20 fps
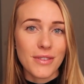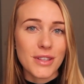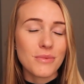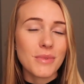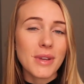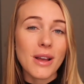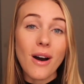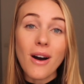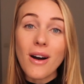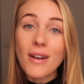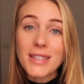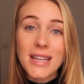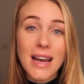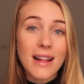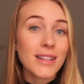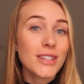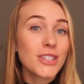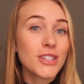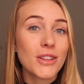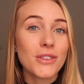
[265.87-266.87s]
As we all
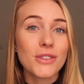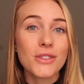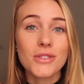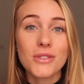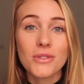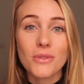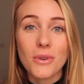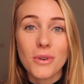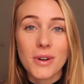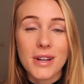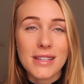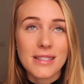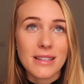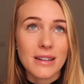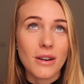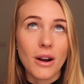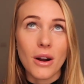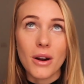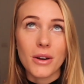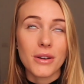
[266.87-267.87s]
tell each other stories
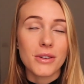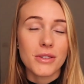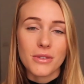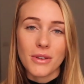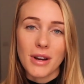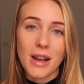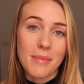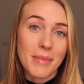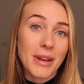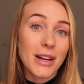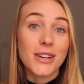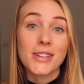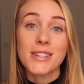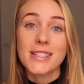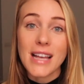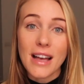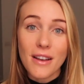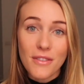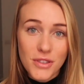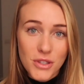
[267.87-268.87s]
and
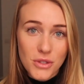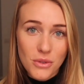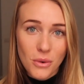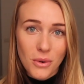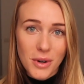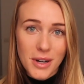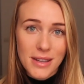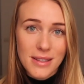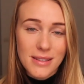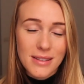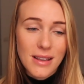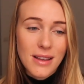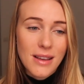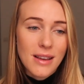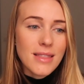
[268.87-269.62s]
ourselves stories